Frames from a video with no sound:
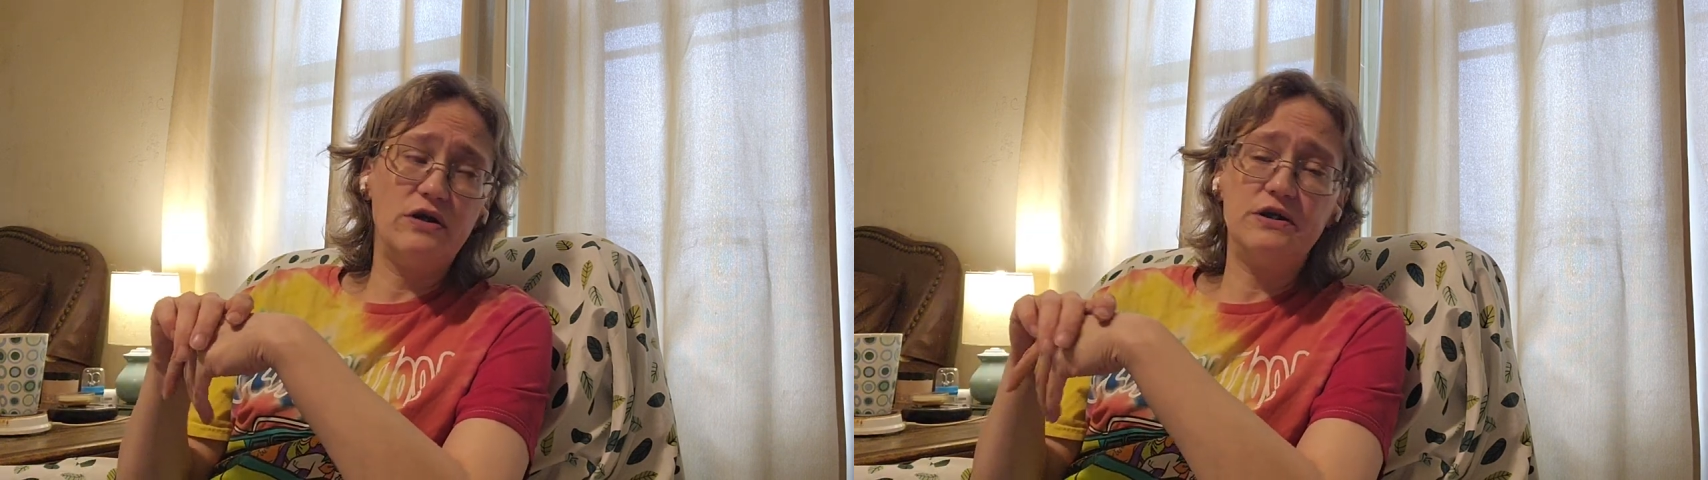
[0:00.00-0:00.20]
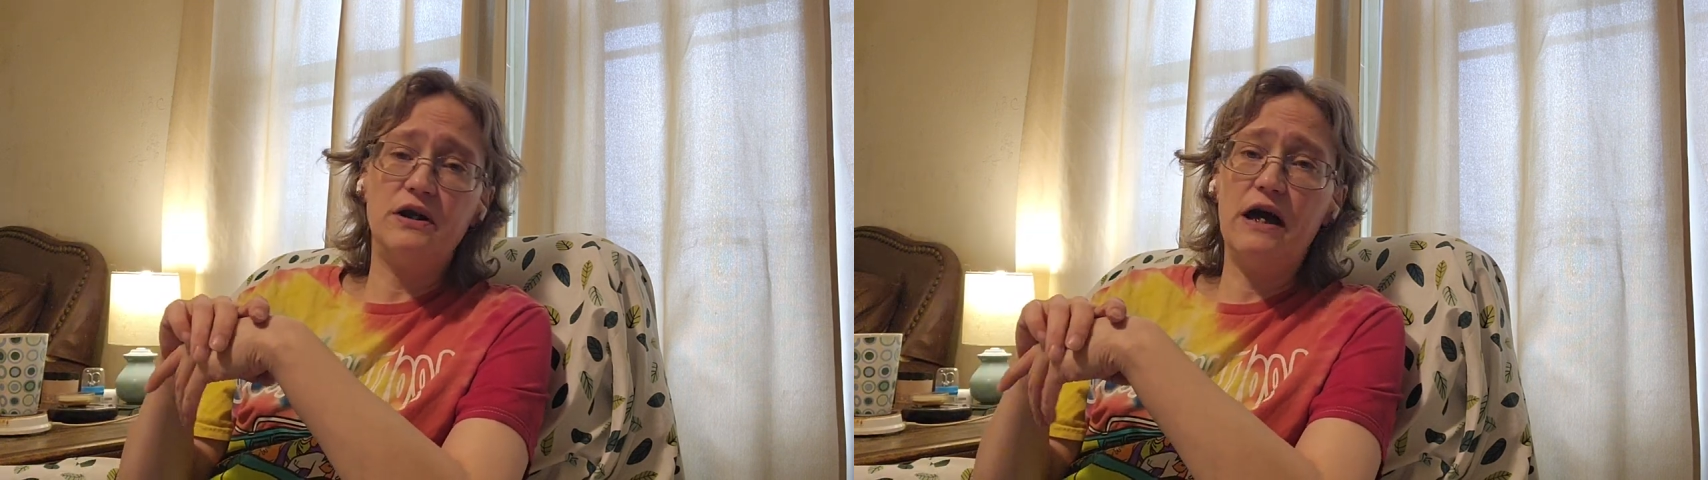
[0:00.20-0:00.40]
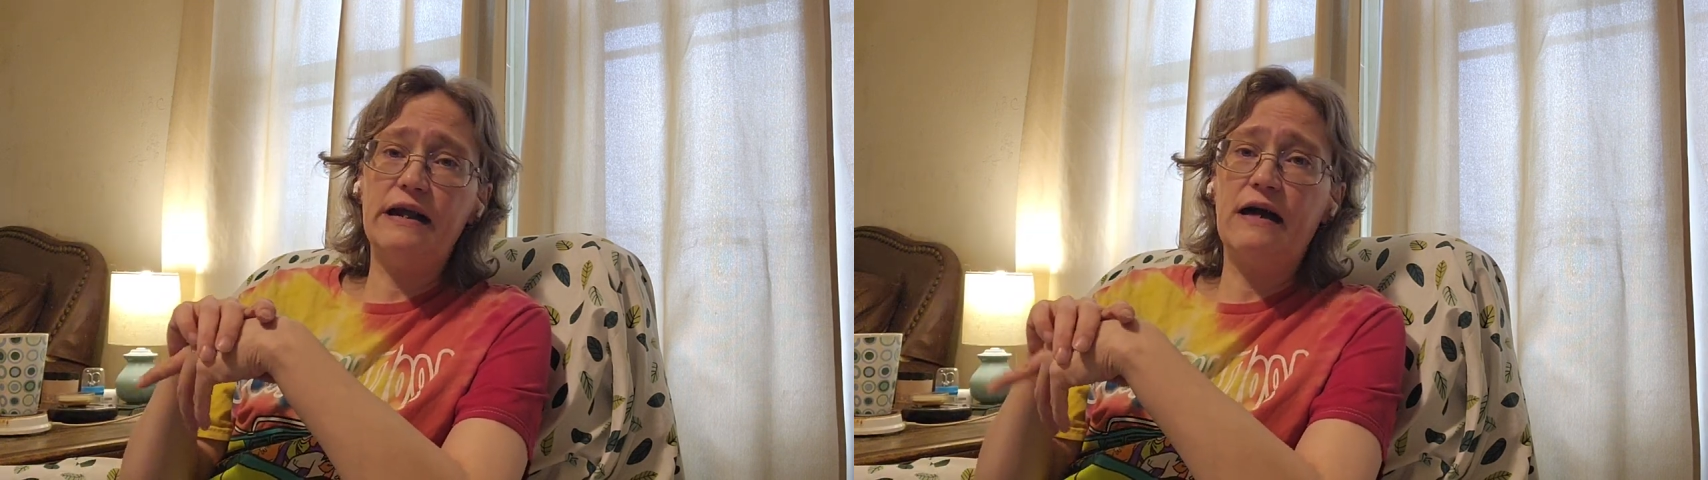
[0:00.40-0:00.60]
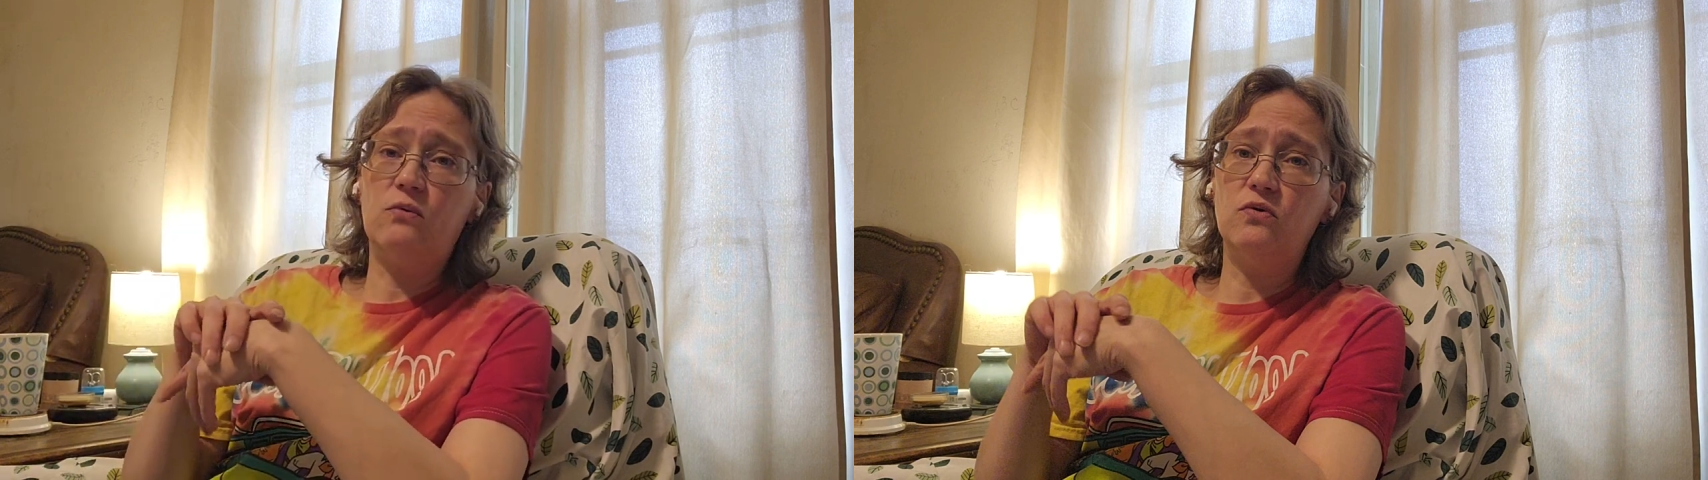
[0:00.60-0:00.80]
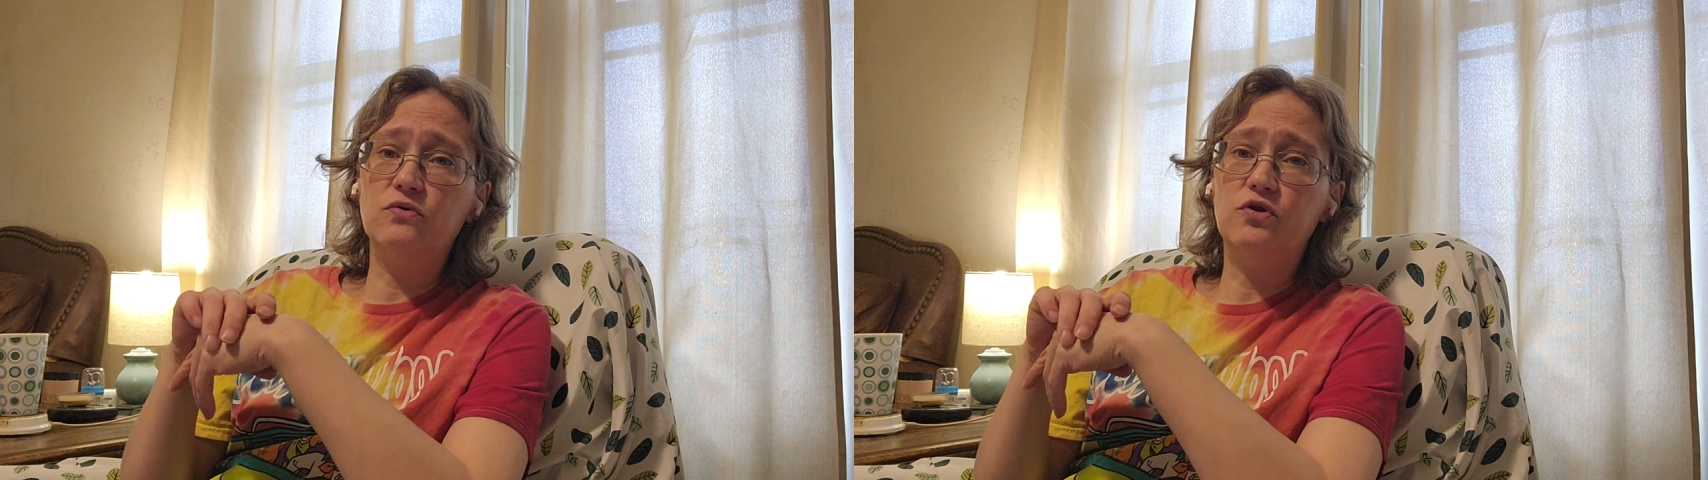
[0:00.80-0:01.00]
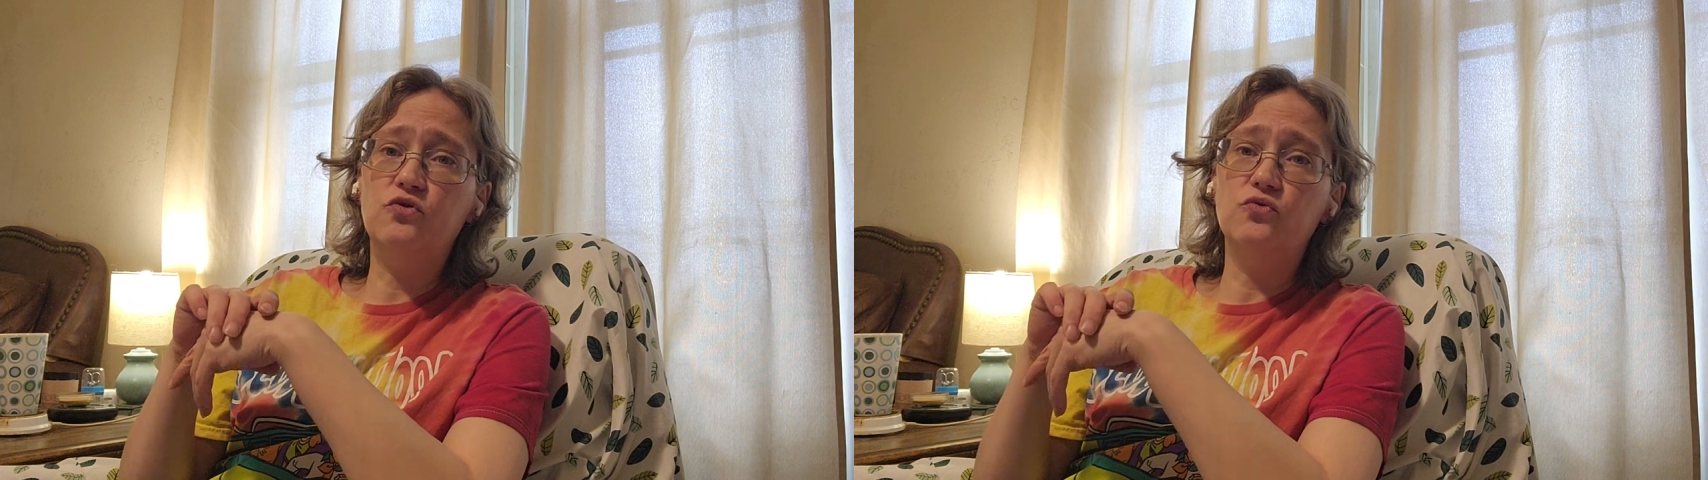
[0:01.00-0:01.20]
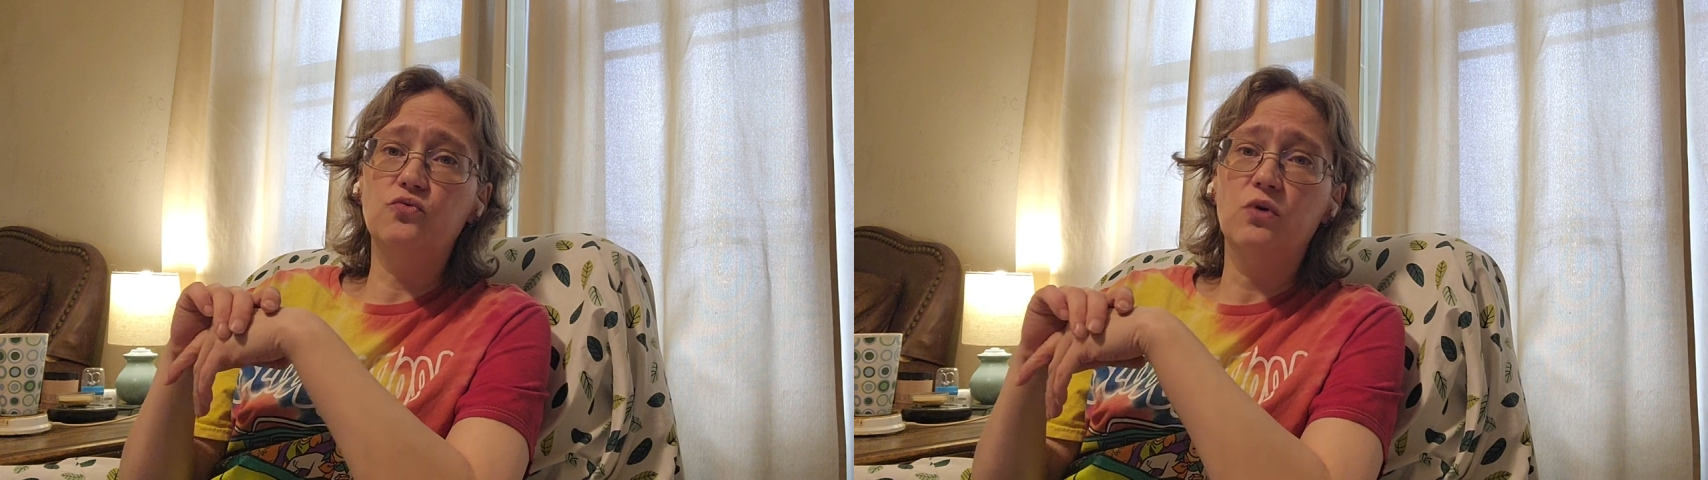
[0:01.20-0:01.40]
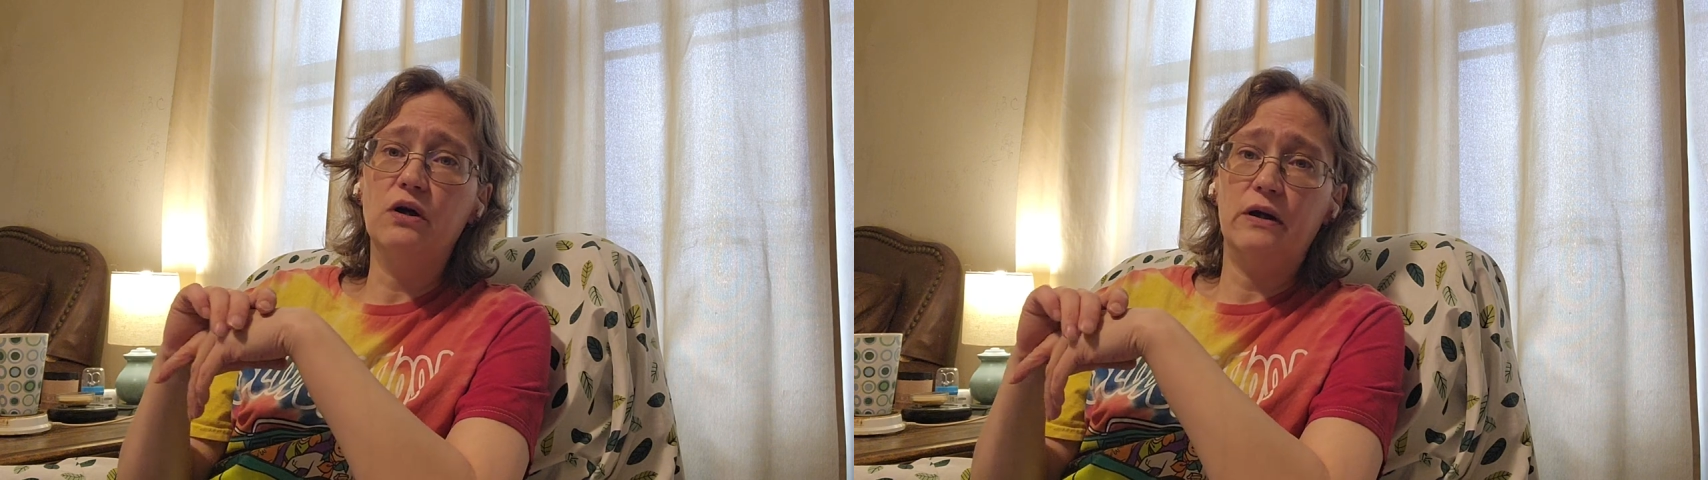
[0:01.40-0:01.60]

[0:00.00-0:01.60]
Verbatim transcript: is a night owl too.